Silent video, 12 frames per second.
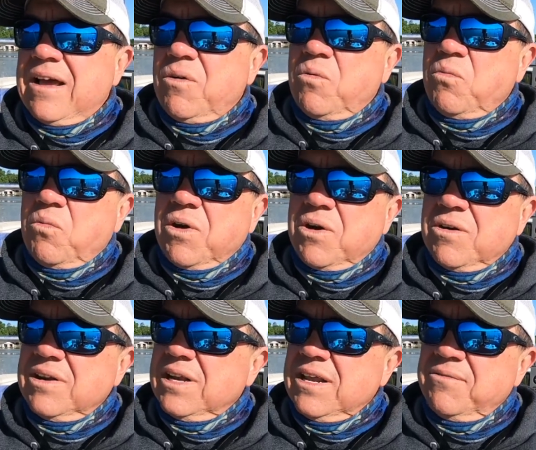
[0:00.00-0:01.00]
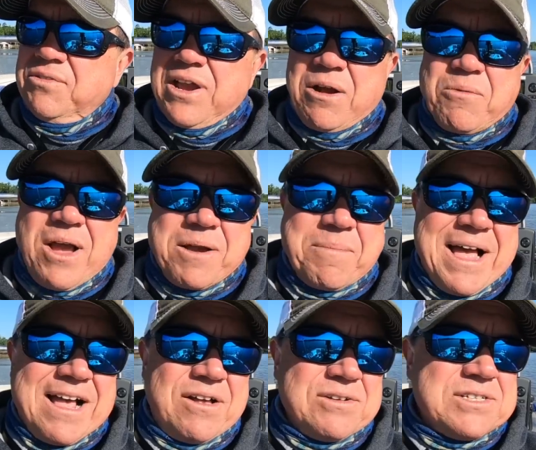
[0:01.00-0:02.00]
if you got rock
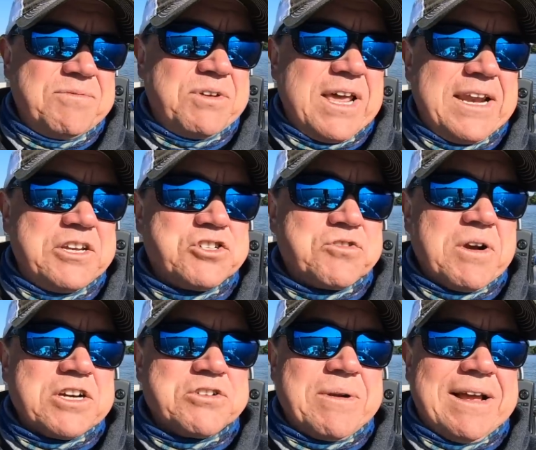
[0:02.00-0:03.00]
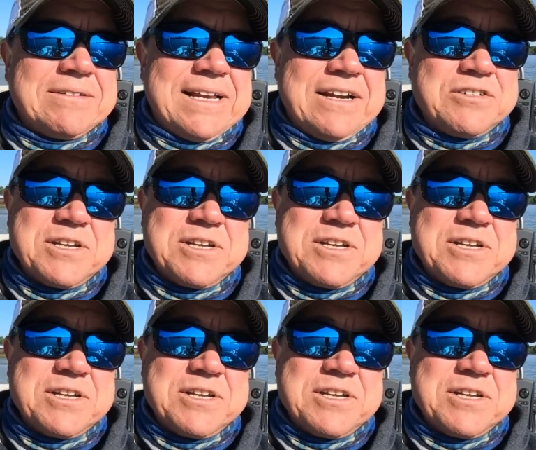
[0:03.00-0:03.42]
piles, if you got any structure out there.